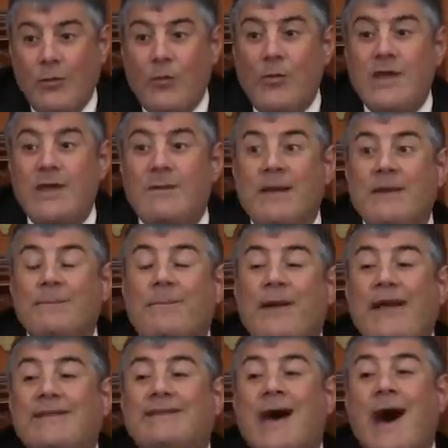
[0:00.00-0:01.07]
women
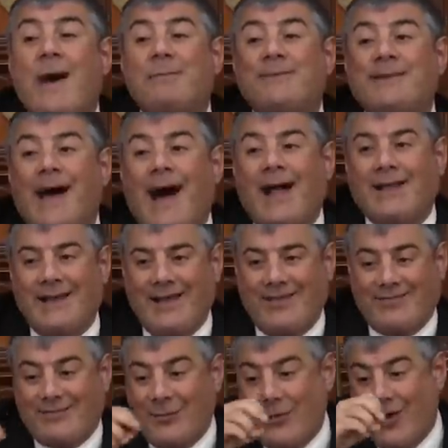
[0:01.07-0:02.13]
pay top
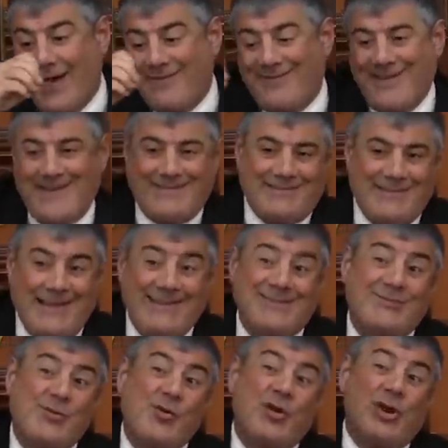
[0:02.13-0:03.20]
dollars to have it
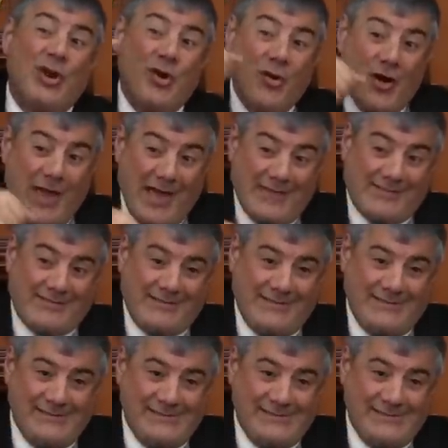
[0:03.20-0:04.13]
and to glue it